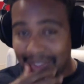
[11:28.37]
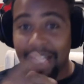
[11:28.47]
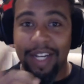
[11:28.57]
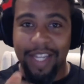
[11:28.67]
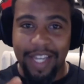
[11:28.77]

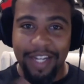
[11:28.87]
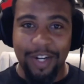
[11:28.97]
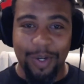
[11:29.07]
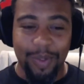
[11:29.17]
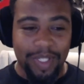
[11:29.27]
again
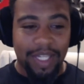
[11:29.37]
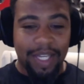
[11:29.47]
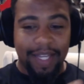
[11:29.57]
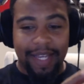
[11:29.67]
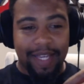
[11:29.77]
notes,
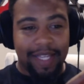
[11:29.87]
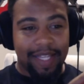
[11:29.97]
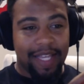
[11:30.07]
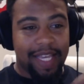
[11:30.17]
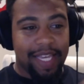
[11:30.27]

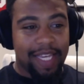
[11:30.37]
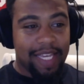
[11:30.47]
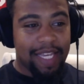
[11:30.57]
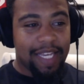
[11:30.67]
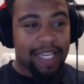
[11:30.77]

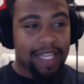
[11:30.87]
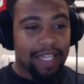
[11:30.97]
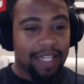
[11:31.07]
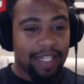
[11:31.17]
he